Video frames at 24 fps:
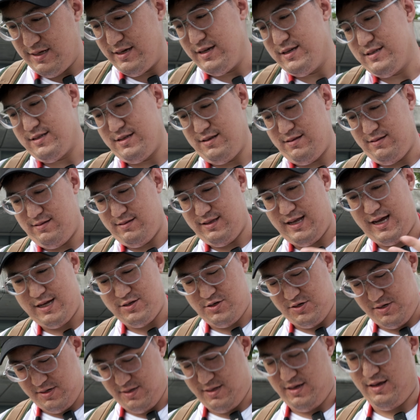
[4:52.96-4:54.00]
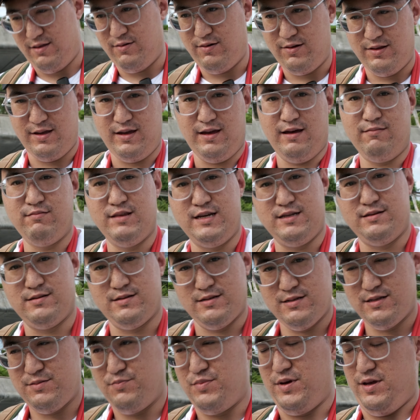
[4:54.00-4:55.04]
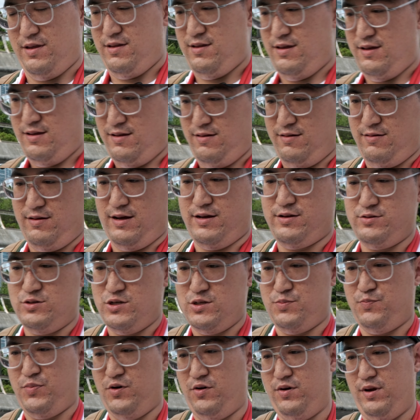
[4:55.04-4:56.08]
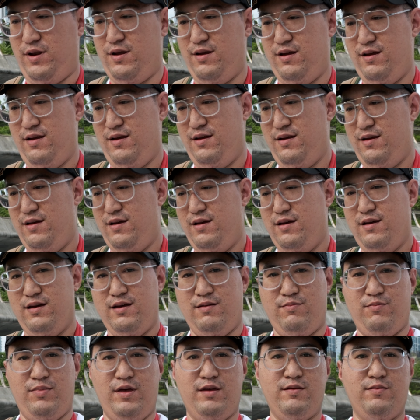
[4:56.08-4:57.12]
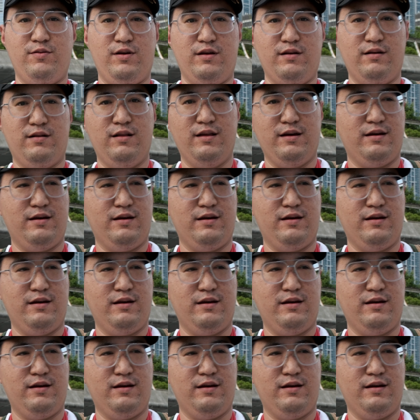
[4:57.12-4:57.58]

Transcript: Obviously it's larger than all the M lenses, but you know I can just point and